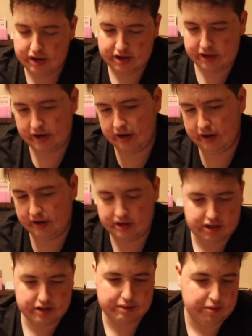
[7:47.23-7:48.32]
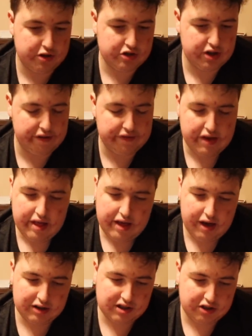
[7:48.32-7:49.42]
it does some other stuff.
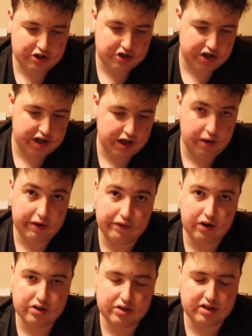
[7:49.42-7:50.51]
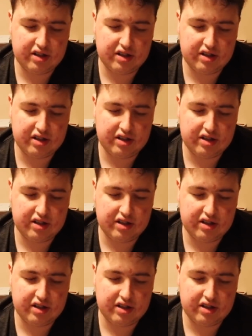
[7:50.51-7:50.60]
It was a little shitty going first,